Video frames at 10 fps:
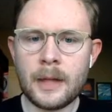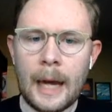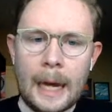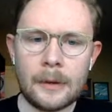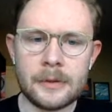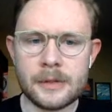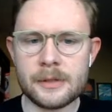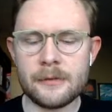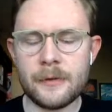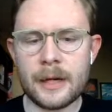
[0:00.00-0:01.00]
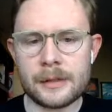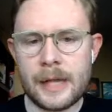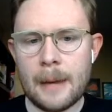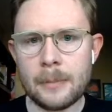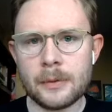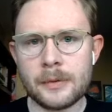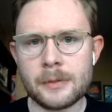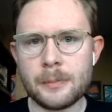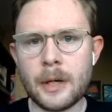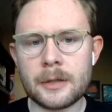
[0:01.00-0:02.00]
How does this affect Apple's
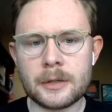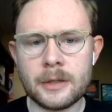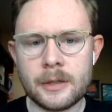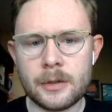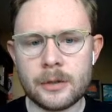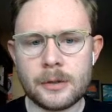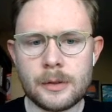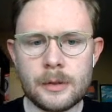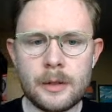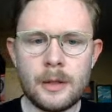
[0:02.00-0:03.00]
production decisions?